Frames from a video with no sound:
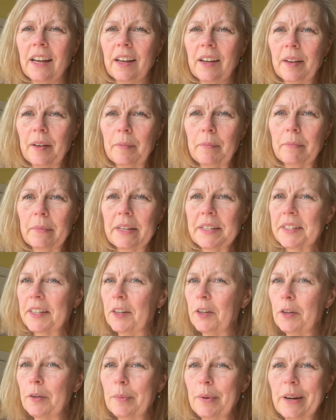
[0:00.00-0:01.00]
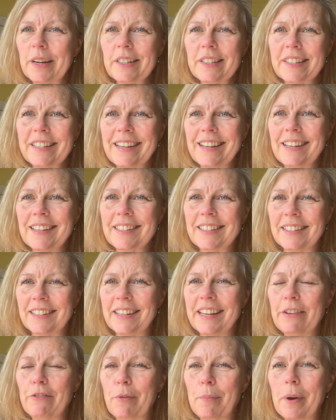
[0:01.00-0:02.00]
It's a long process,
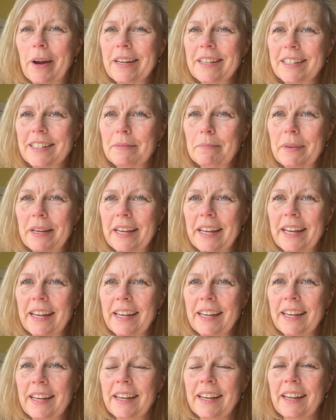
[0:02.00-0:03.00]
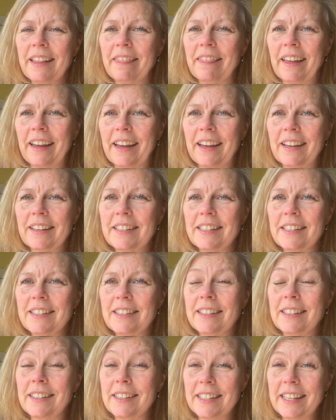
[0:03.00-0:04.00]
and he reminded me that
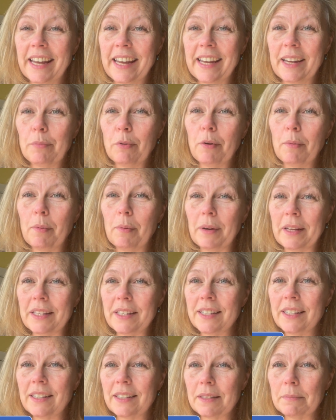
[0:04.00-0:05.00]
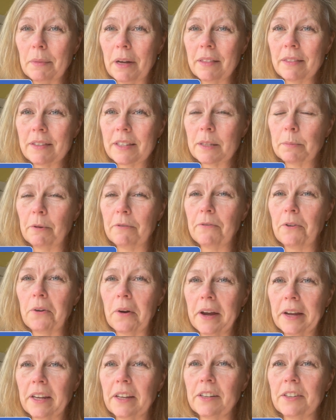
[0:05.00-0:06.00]
it's going to take probably 6 months
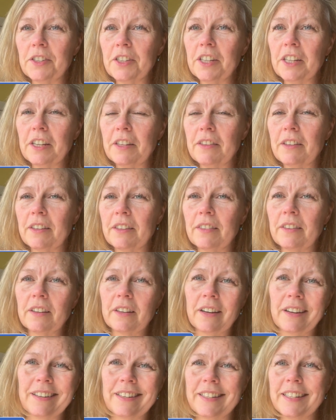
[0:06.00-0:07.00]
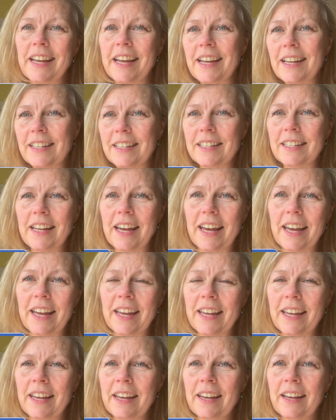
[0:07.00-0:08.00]
before I can do the kind of
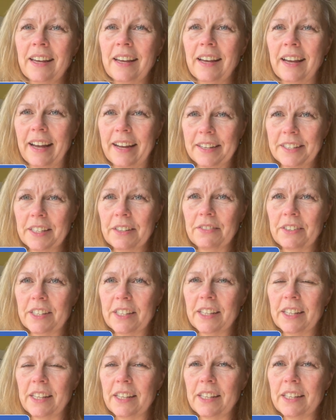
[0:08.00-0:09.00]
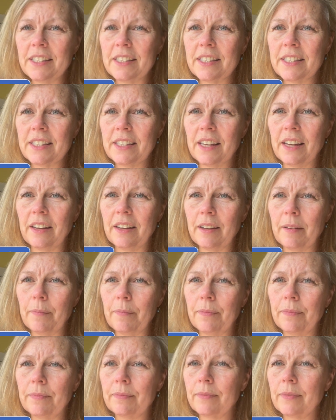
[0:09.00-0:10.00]
day-to-day activities
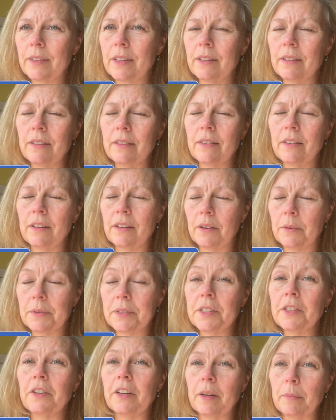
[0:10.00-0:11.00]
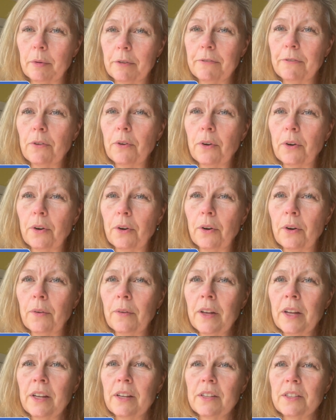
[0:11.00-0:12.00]
that I was doing
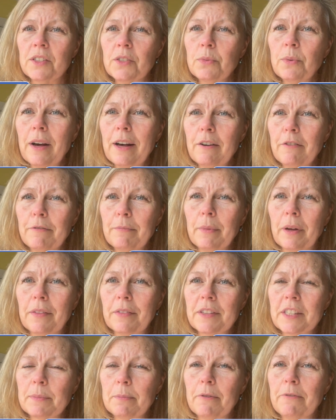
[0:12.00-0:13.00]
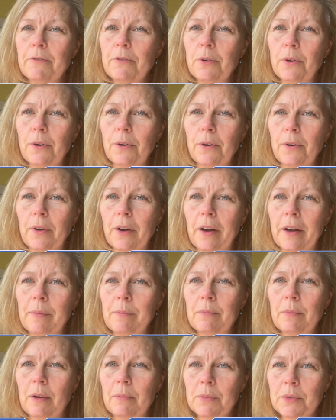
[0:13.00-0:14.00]
before. 12 months before
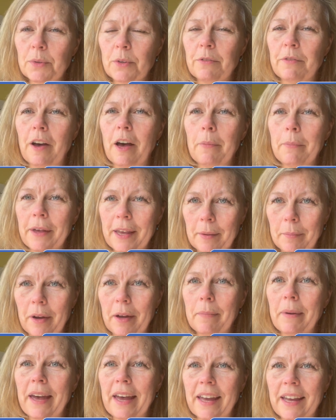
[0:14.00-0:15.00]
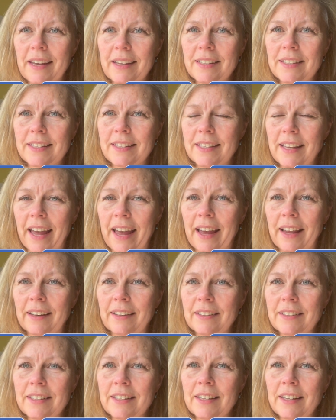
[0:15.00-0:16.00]
I'm sort of upping my pace
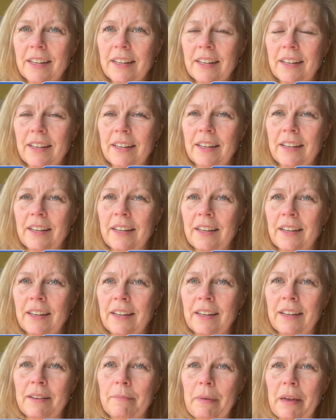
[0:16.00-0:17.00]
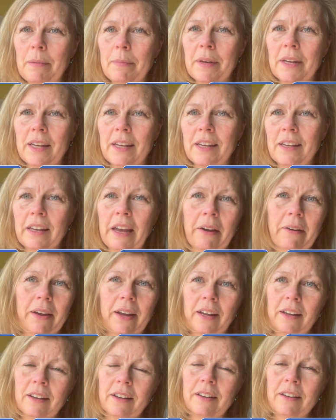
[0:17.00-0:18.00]
and maybe
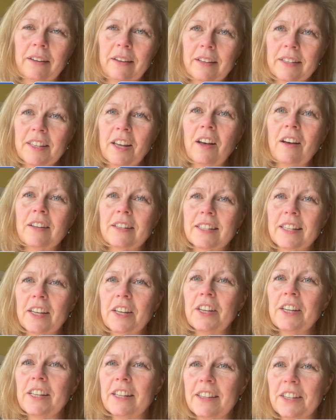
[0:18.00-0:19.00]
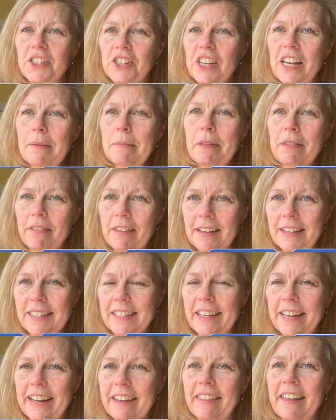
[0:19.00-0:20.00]
going as hard as I could at the gym and things
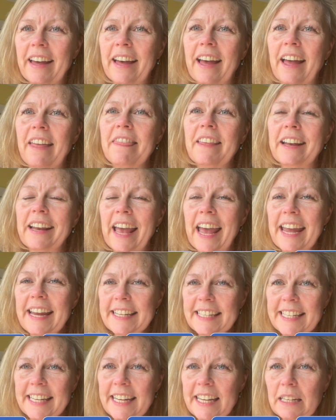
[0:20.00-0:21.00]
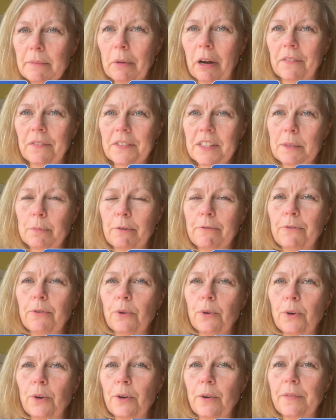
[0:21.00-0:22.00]
like that, and then 18 months
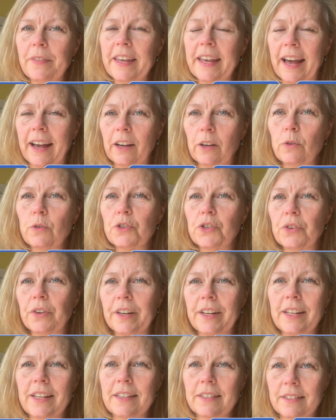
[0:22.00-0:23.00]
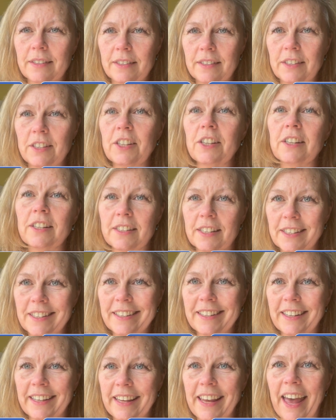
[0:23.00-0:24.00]
before the ankle joint is as good as it's
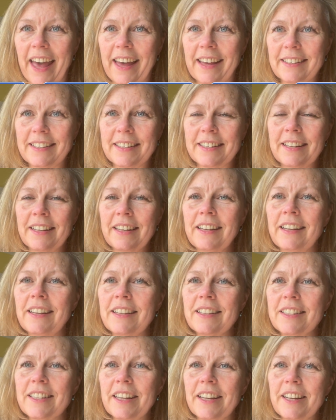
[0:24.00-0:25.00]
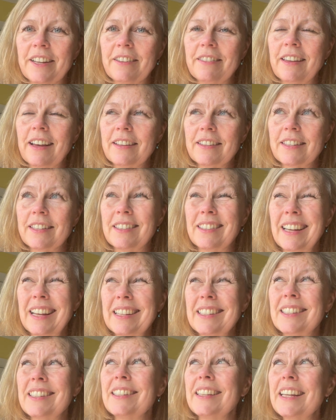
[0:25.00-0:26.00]
going to get. So
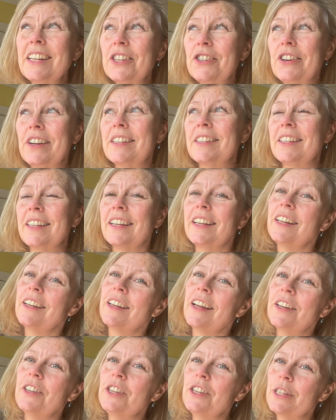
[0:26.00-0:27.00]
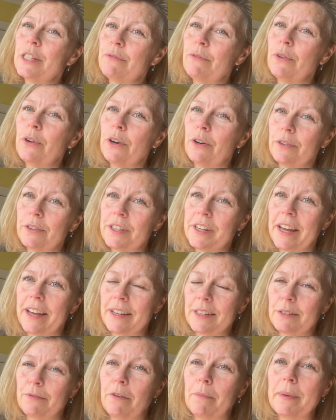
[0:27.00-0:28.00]
that's interesting and useful
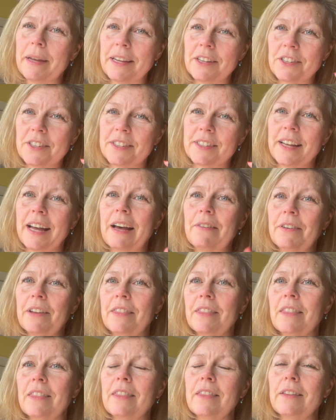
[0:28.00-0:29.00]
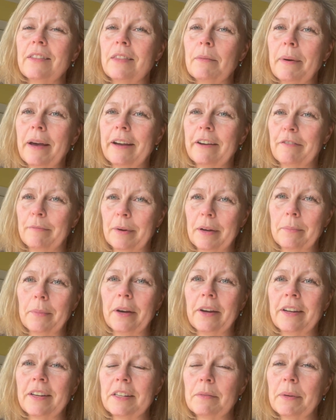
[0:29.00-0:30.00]
context for me just to have in the back of my
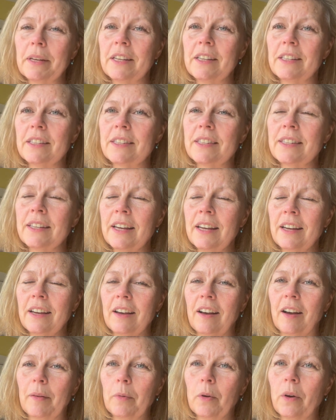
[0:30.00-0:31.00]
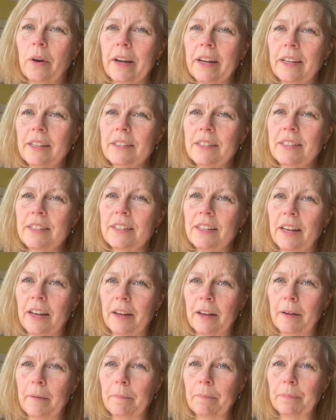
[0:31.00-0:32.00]
mind, because I'm quite
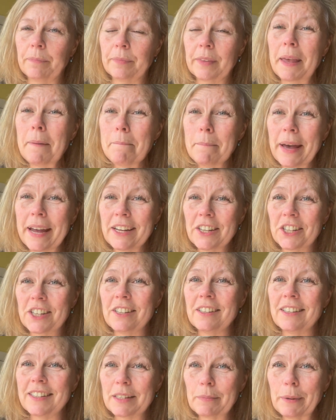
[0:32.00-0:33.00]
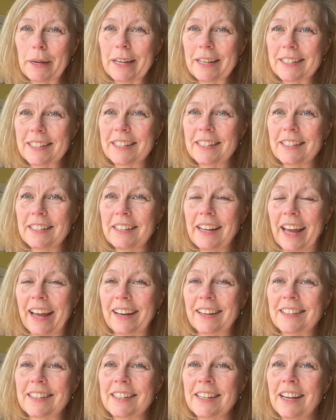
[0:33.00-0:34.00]
impatient as a person,
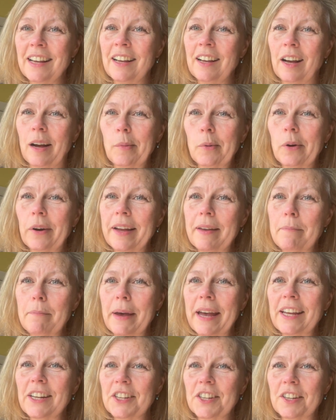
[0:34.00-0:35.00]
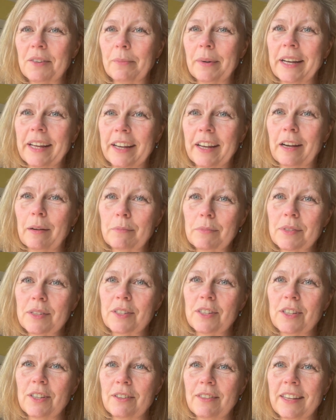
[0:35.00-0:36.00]
and I'm quite impatient when it
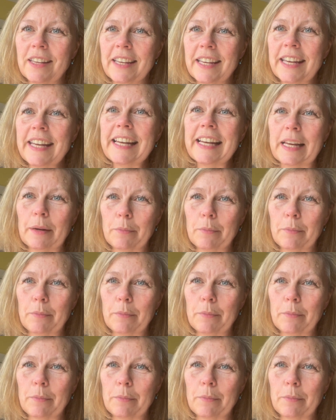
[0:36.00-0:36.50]
comes to the healing